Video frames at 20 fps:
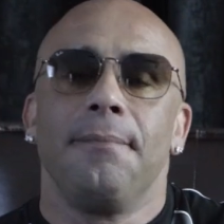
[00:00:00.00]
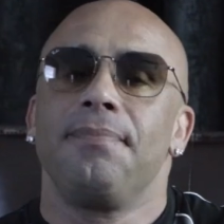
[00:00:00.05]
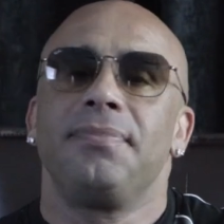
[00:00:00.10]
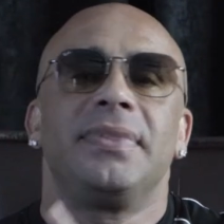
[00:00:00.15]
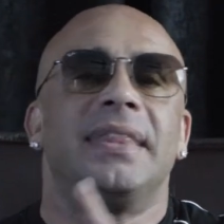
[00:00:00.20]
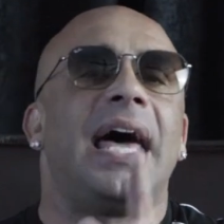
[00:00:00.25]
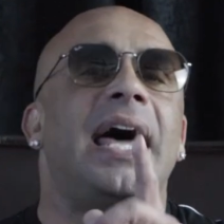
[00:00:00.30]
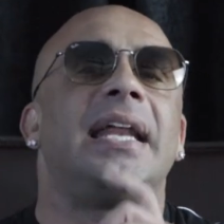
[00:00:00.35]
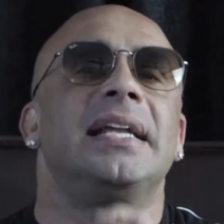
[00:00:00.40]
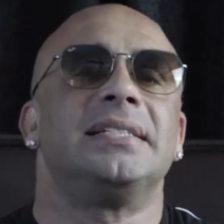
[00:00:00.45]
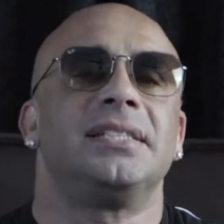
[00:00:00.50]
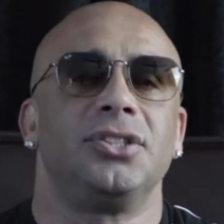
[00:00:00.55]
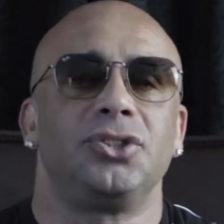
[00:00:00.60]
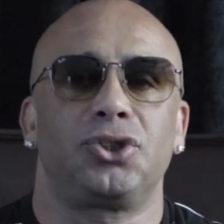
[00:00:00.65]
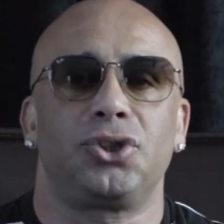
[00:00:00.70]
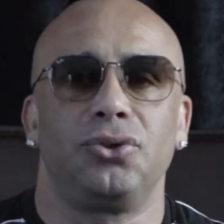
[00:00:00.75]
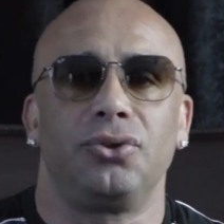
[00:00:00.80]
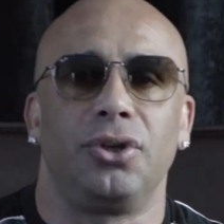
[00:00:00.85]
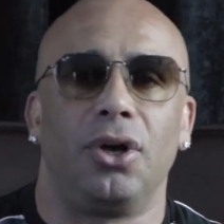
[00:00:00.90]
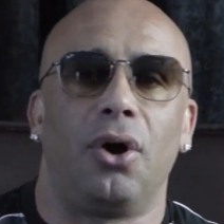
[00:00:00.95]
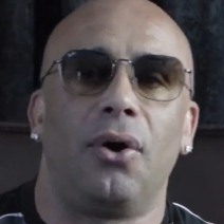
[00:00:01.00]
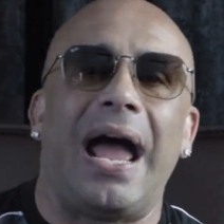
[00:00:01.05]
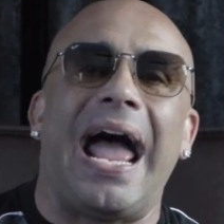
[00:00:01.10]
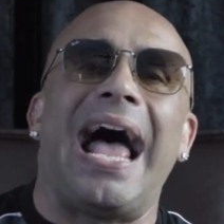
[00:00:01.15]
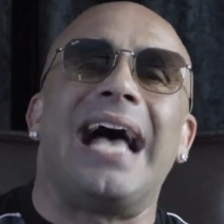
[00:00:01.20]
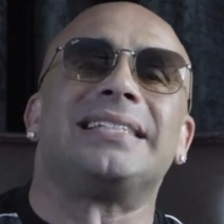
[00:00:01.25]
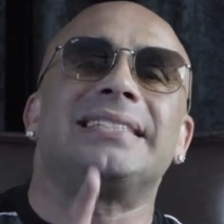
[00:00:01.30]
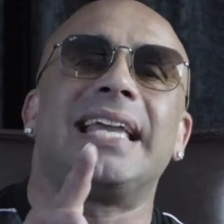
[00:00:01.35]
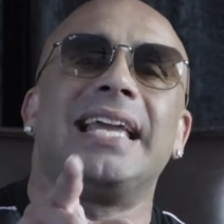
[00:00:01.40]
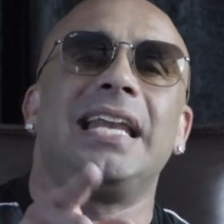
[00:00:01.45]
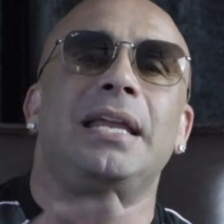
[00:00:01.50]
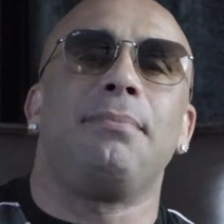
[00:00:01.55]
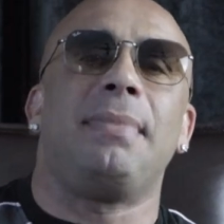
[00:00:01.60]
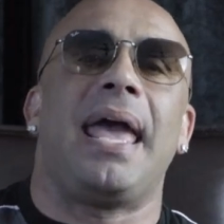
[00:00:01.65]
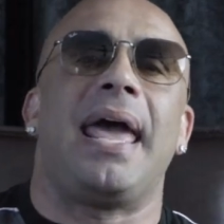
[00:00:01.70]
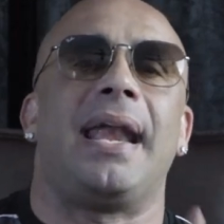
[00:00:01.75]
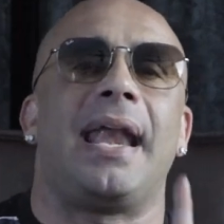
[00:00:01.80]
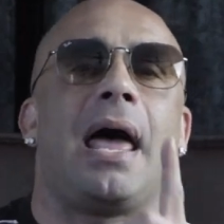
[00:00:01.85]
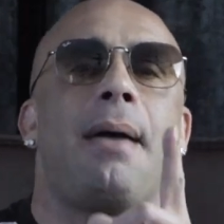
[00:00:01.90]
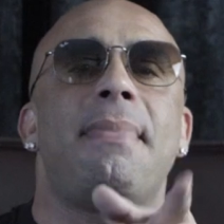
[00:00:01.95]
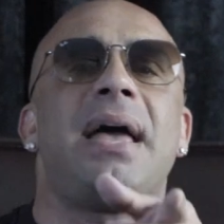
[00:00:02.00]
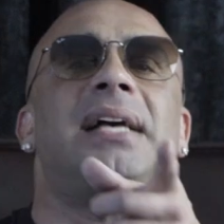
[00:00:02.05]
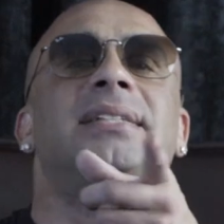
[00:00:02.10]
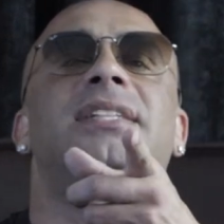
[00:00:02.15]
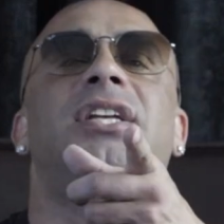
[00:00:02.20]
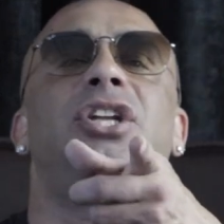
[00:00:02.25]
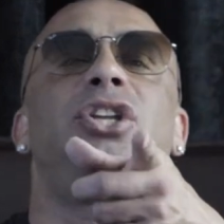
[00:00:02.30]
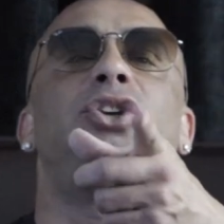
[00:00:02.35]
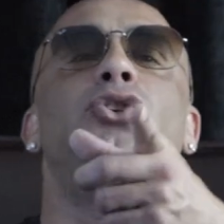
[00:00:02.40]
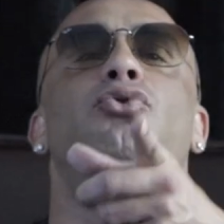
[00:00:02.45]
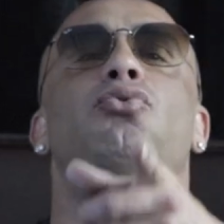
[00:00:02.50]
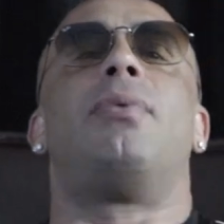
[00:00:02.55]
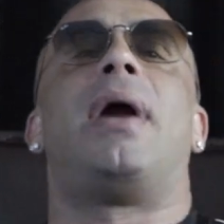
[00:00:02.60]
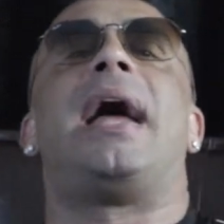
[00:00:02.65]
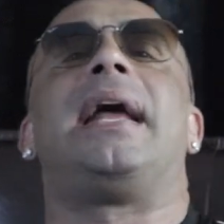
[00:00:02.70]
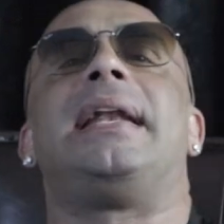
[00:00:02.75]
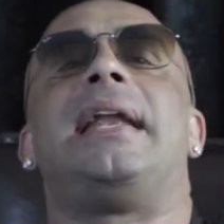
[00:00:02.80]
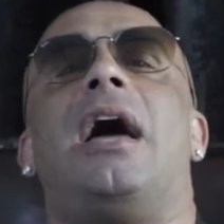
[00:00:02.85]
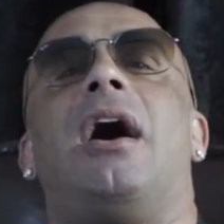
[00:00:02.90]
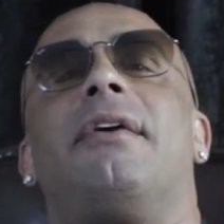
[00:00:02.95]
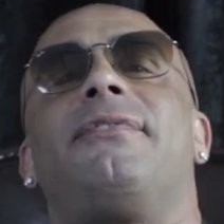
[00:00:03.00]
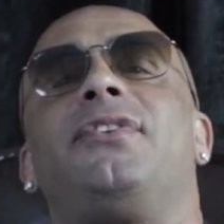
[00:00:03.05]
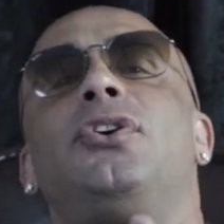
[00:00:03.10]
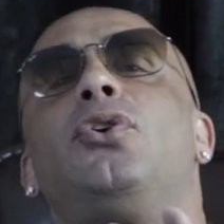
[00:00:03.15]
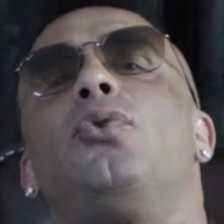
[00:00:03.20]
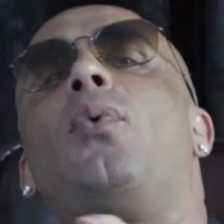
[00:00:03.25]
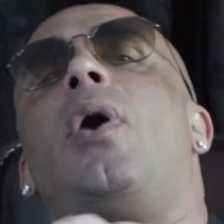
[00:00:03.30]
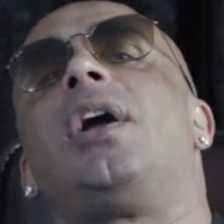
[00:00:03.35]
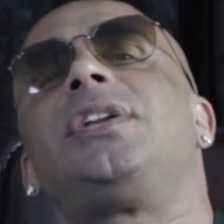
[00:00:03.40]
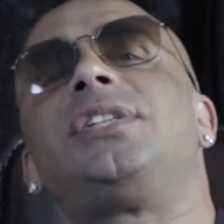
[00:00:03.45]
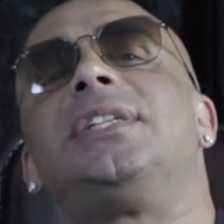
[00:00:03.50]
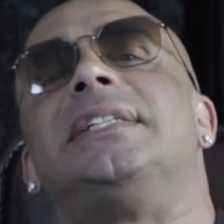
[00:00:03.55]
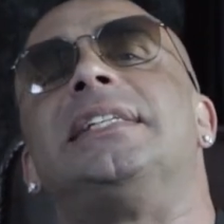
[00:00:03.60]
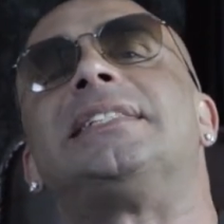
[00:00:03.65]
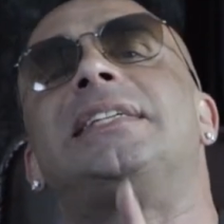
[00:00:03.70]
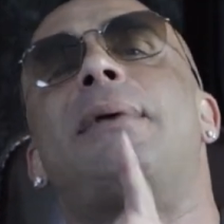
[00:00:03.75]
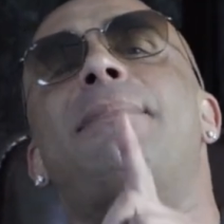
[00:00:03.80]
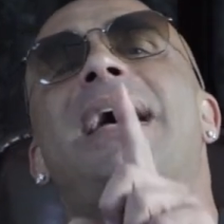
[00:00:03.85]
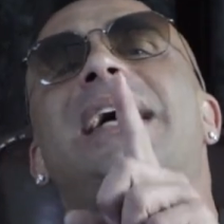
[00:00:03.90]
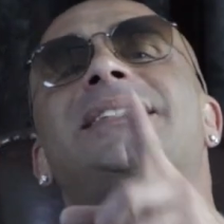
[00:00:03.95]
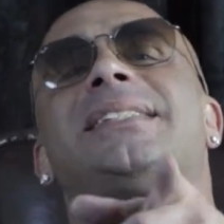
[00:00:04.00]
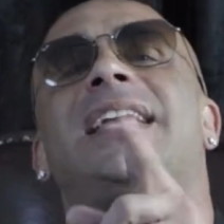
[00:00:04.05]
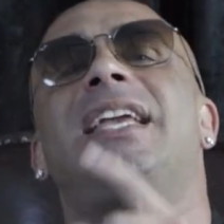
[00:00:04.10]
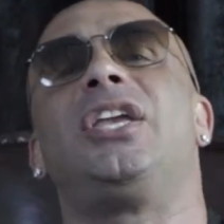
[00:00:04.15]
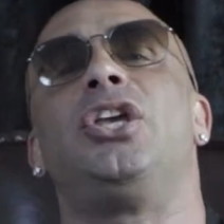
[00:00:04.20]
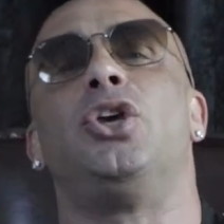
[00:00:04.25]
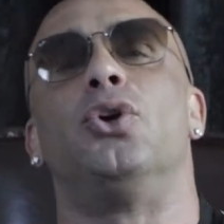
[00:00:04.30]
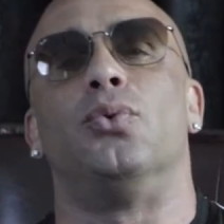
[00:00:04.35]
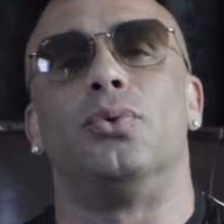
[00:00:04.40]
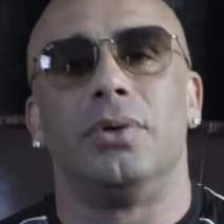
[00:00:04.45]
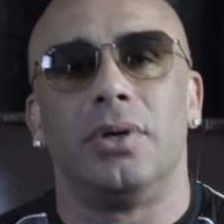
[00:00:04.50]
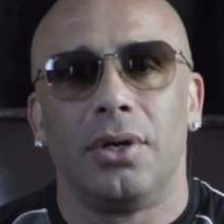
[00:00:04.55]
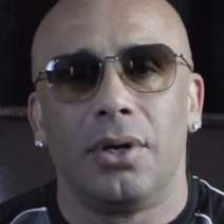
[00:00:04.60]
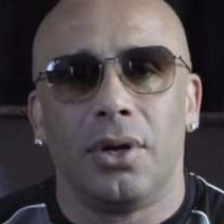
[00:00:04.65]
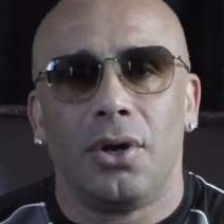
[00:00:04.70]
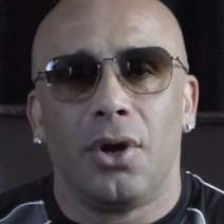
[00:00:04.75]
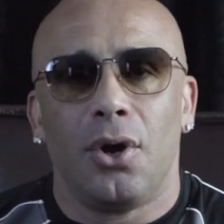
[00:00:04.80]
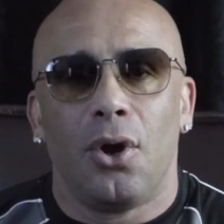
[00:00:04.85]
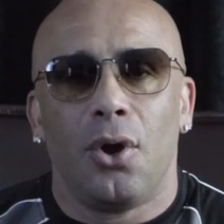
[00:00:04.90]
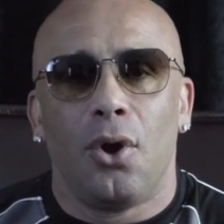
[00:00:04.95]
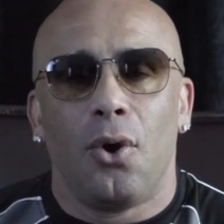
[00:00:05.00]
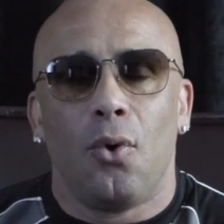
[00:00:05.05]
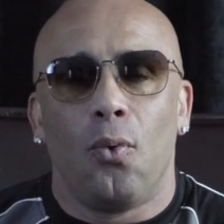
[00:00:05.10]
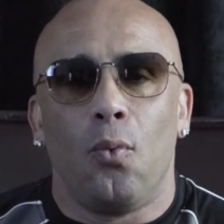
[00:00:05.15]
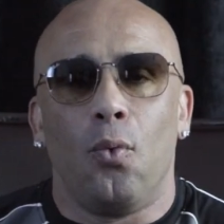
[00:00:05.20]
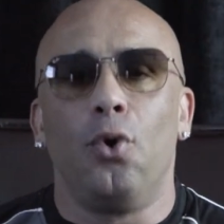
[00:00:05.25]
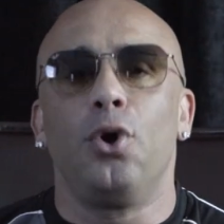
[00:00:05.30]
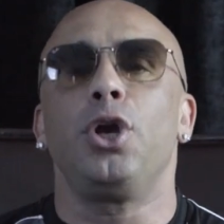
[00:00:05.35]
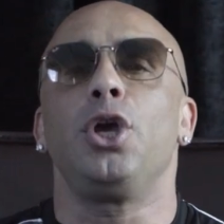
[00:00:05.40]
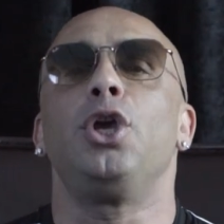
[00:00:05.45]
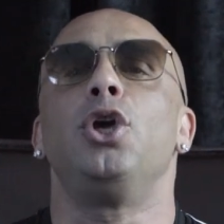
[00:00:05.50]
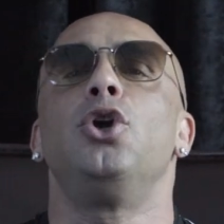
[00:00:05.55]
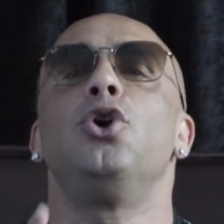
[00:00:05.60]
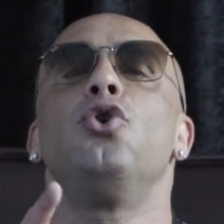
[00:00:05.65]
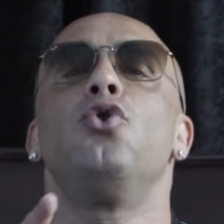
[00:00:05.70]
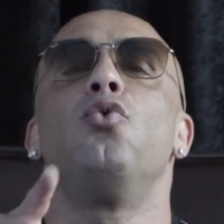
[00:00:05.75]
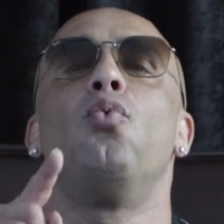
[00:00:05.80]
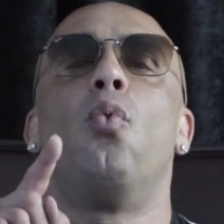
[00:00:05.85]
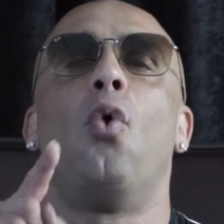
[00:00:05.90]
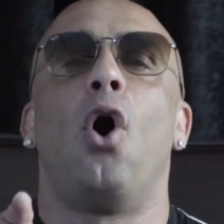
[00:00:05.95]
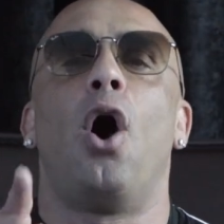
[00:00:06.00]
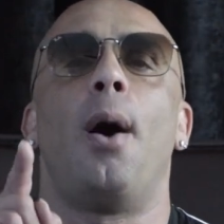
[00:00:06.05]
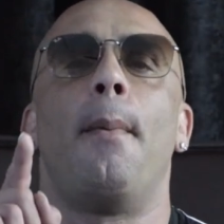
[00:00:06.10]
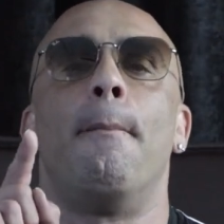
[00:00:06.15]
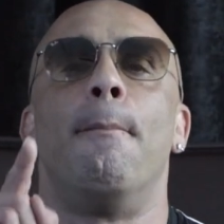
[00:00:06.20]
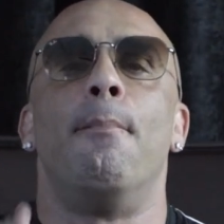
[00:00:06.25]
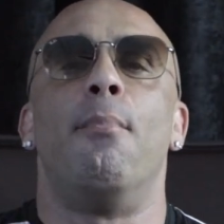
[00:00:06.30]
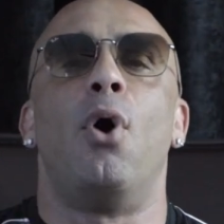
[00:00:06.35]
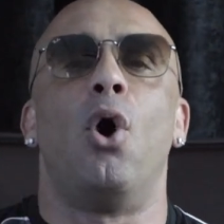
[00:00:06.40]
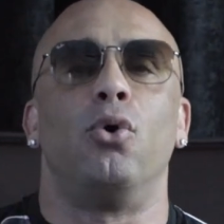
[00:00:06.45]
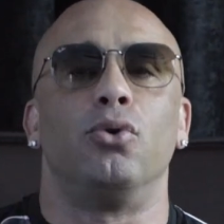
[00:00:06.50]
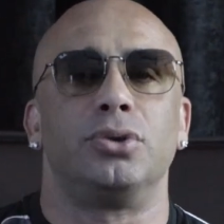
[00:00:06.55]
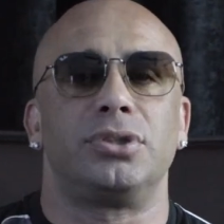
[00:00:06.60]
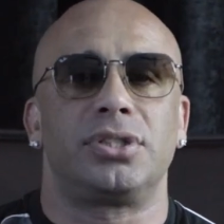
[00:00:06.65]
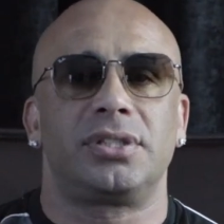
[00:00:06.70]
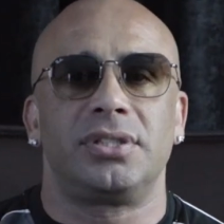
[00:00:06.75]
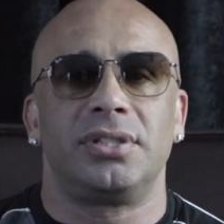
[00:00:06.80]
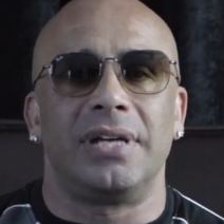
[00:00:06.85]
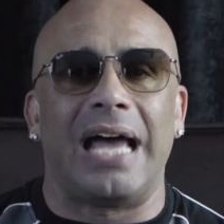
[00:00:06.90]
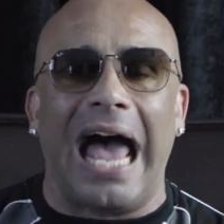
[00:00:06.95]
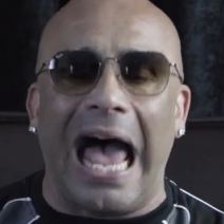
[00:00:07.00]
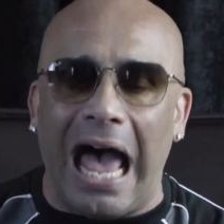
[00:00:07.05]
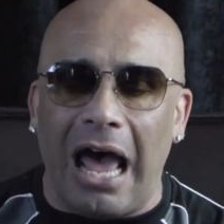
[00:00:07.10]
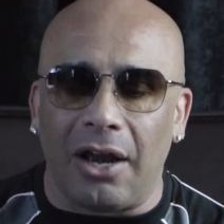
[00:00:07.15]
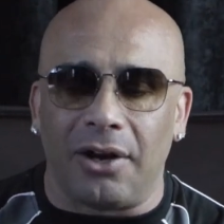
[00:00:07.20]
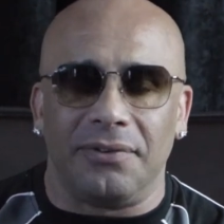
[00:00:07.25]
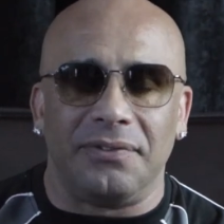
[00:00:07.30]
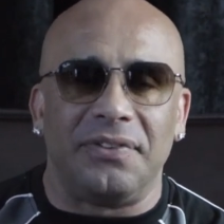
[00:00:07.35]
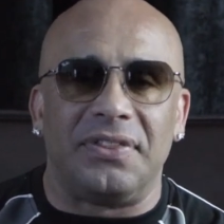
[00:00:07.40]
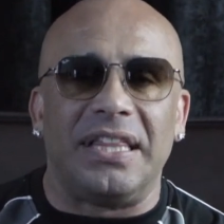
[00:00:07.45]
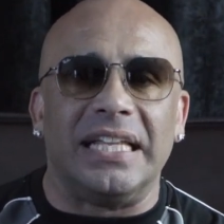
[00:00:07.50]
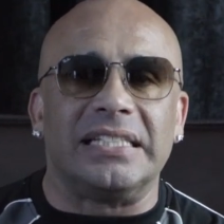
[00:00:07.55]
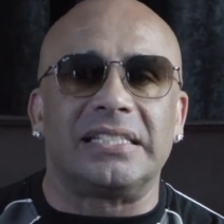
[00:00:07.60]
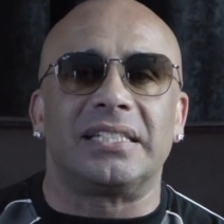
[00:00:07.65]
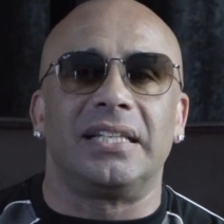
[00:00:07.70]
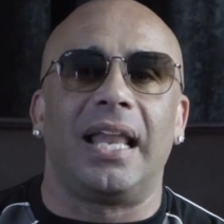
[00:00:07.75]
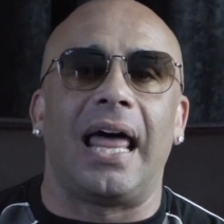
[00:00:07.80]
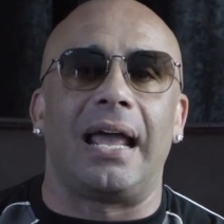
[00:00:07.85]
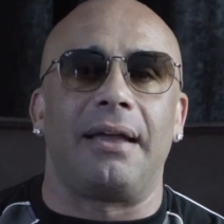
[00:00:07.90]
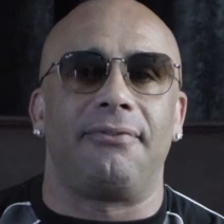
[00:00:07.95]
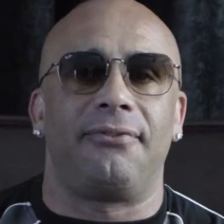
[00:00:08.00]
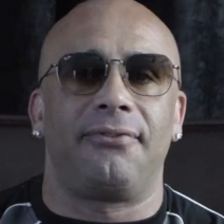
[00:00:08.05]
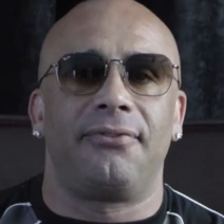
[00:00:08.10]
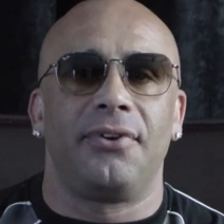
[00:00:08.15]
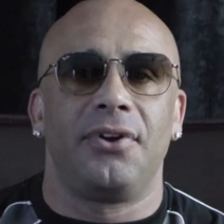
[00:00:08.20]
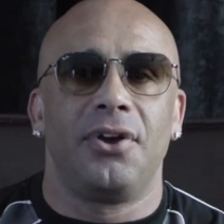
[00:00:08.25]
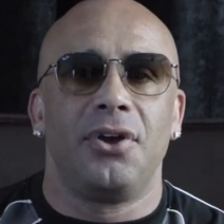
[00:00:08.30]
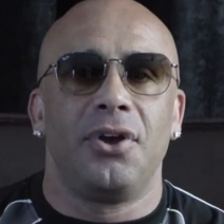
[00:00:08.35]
That isn't true though. Ask any man, and I'm asking you right now, if you're watching this, I'm asking you, what do you want most out of this life?